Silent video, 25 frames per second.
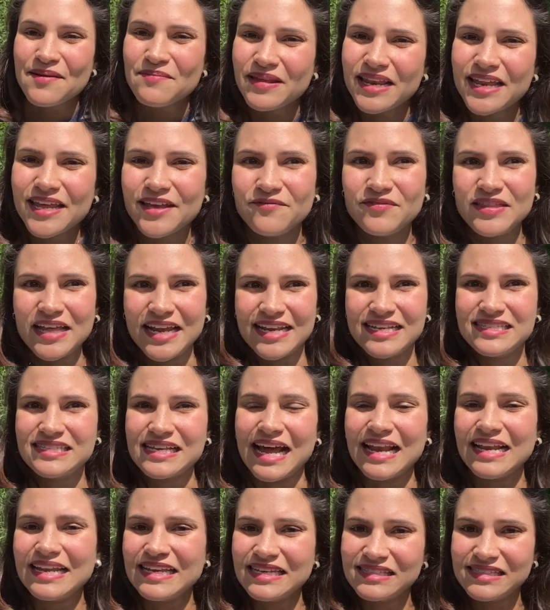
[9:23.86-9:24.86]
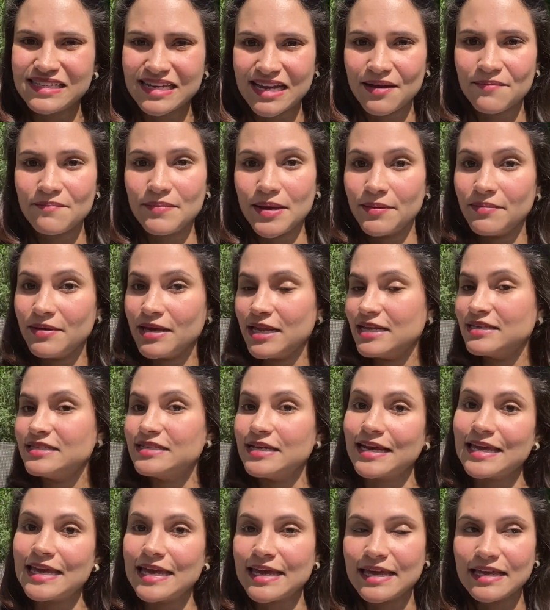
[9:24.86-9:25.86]
believe that is Alicia, baby Alicia,
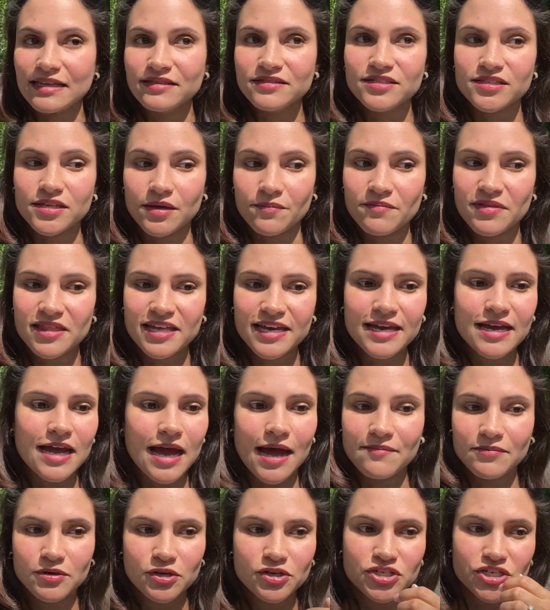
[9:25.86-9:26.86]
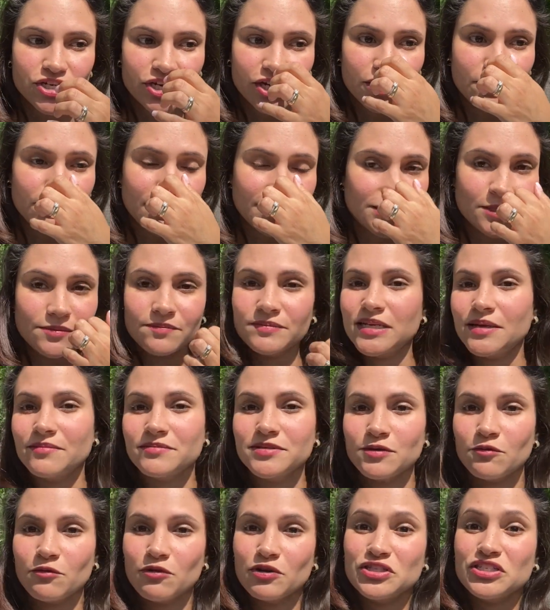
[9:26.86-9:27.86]
kicking something. I'm not sure, but sometimes
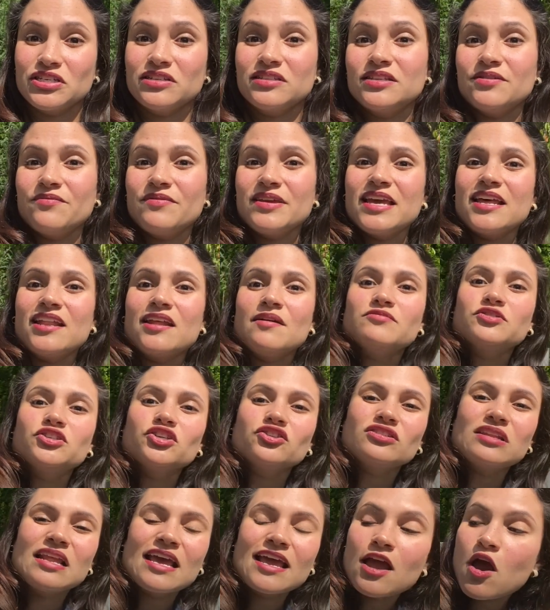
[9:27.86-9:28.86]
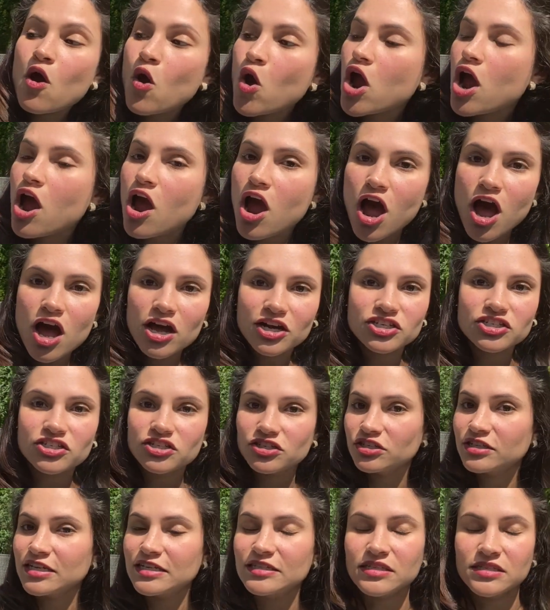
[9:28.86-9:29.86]
I'm watching TV and I'm just like, oh gosh,
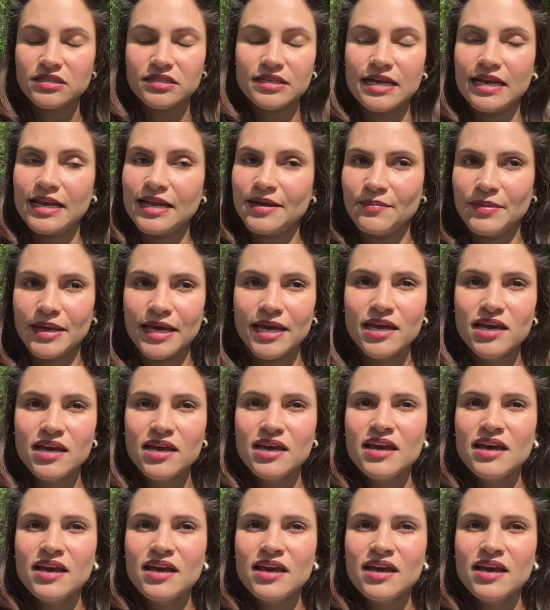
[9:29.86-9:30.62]
this is killing me.